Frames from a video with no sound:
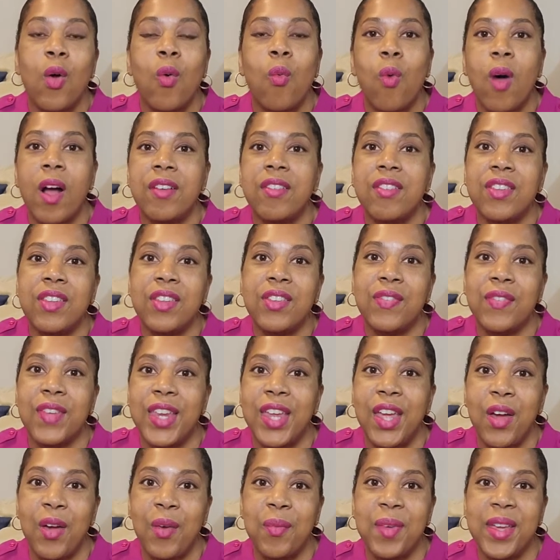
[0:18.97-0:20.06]
watch this
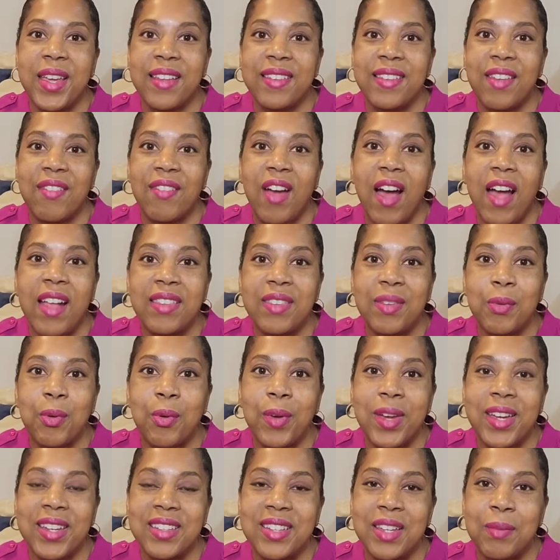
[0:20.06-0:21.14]
video because I've got some
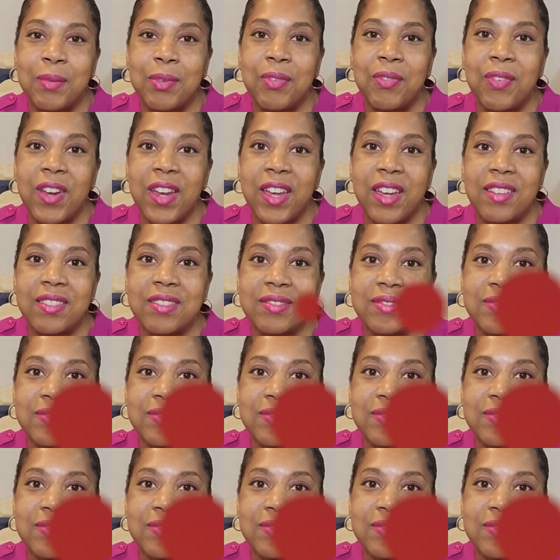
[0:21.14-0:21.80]
quick tips for you.